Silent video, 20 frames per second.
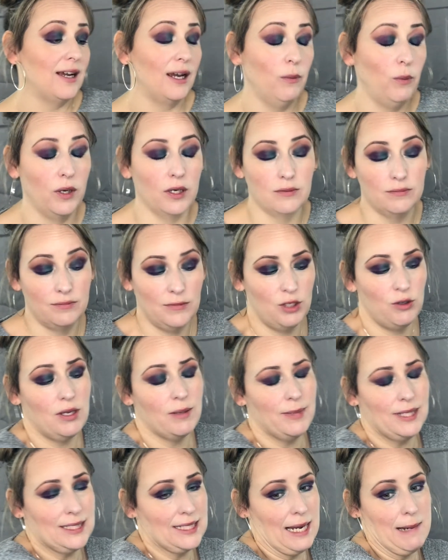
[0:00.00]
I will, you give
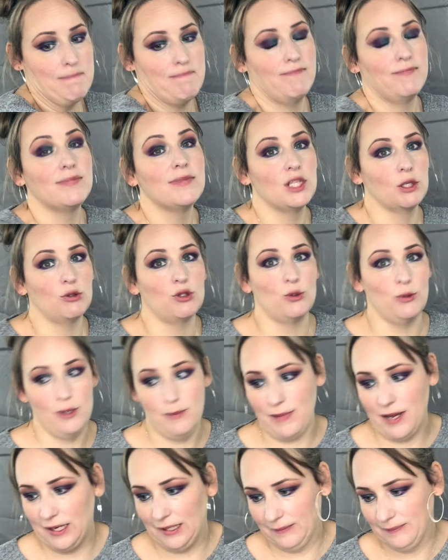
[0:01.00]
me time. Don't you worry
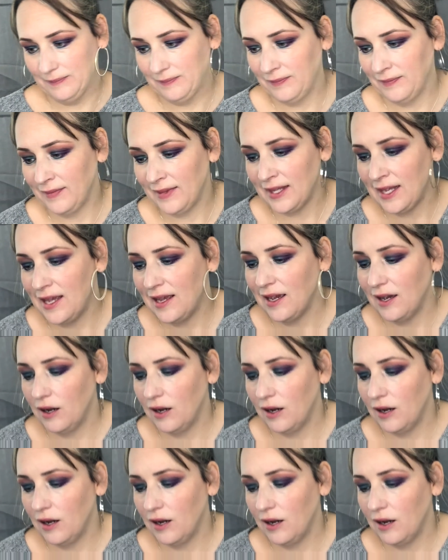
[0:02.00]
about it.